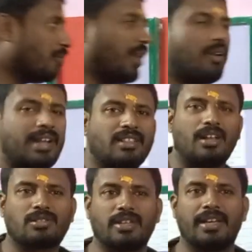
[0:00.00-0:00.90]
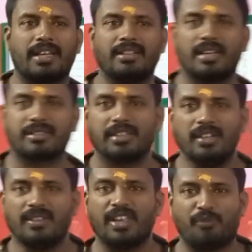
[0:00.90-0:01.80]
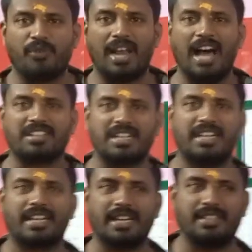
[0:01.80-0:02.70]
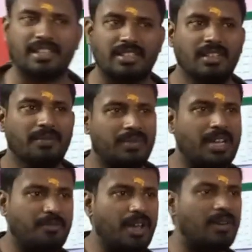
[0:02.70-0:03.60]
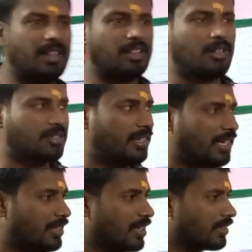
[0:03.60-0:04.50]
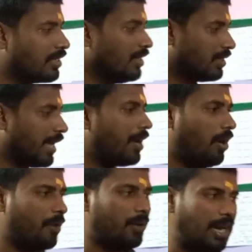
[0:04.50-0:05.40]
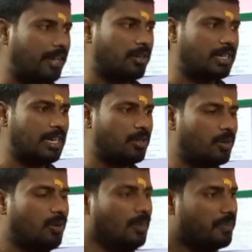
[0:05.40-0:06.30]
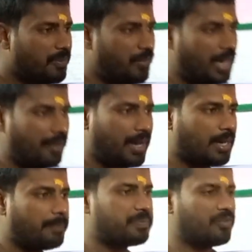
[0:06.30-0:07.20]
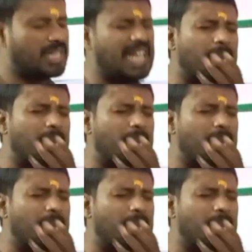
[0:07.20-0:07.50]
wavelength also increases. If velocity decreases, then wavelength also decreases. Now I would like to tell you, whenever with the